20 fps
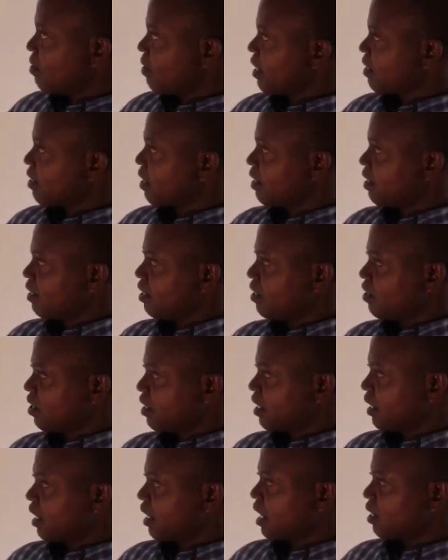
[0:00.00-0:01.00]
ones I did
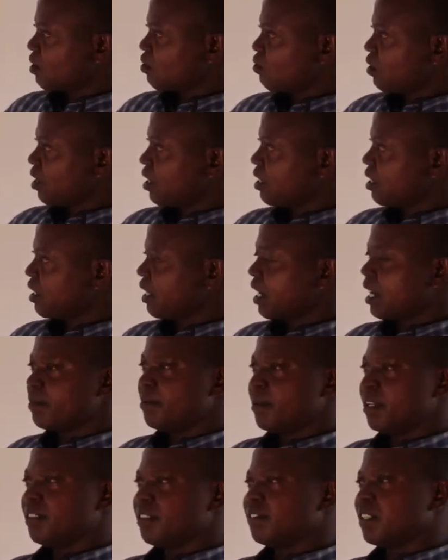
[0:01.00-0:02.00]
not illustrate. I
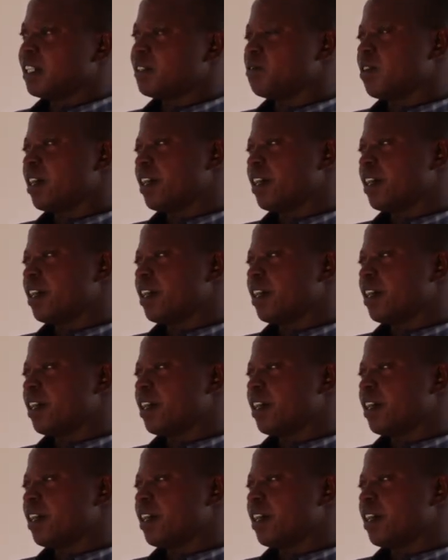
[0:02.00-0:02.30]
believe that we